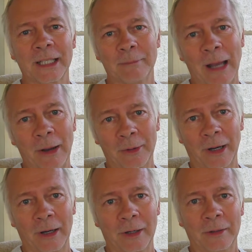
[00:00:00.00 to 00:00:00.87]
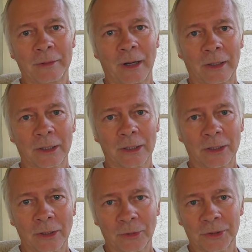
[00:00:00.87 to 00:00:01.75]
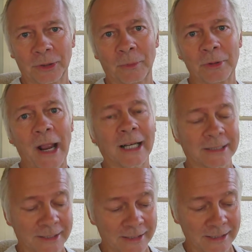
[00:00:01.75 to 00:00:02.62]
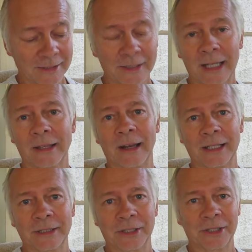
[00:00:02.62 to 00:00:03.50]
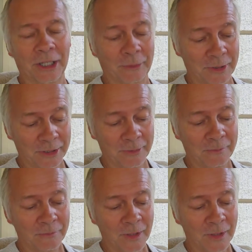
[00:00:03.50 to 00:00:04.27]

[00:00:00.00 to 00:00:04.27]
about our cultural practices. I thought I'd just share it with you.